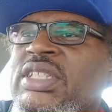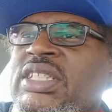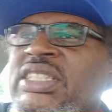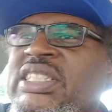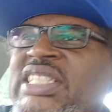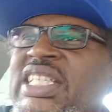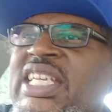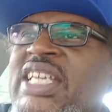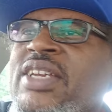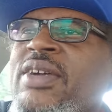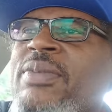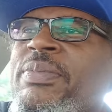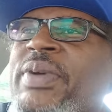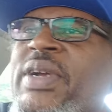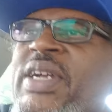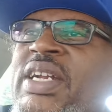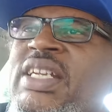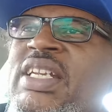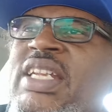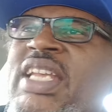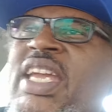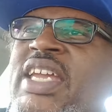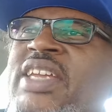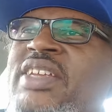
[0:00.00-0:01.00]
let's say your
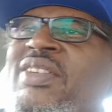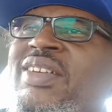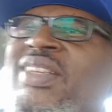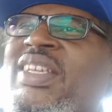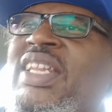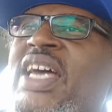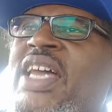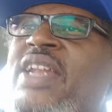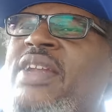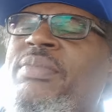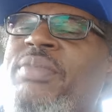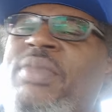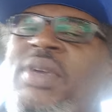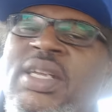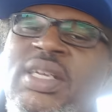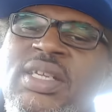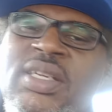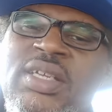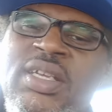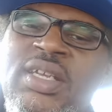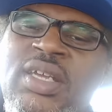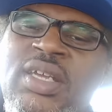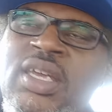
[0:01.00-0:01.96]
parents gave you a lot of money.